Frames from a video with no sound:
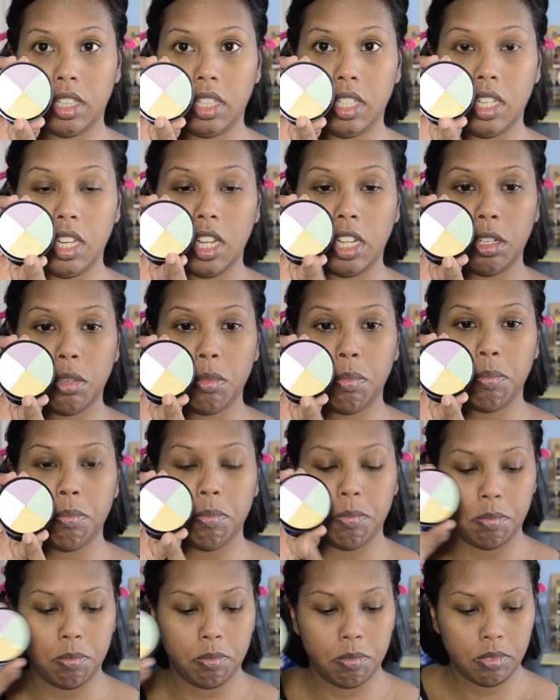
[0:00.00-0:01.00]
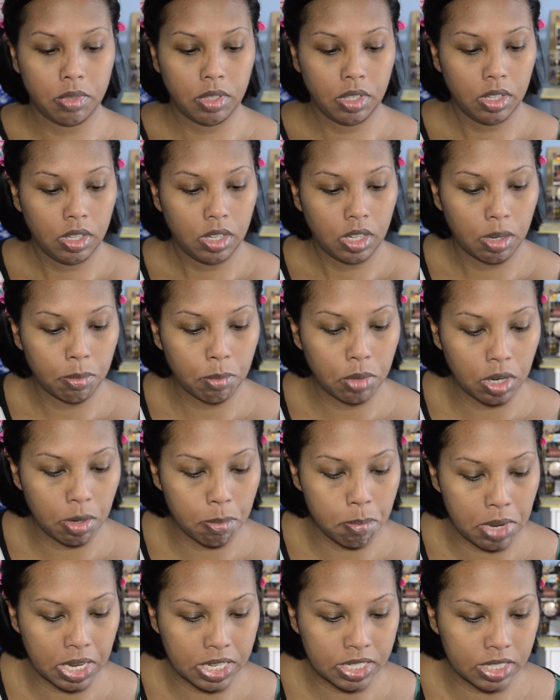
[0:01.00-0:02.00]
I'm going
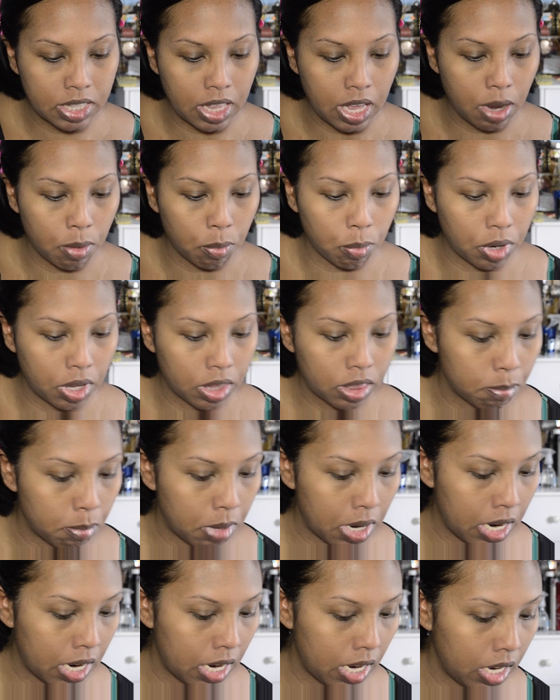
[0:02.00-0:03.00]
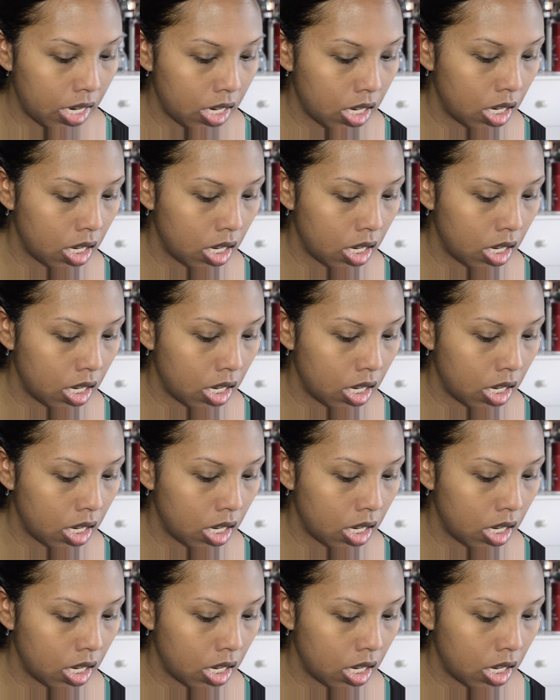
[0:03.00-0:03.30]
to mix that with my,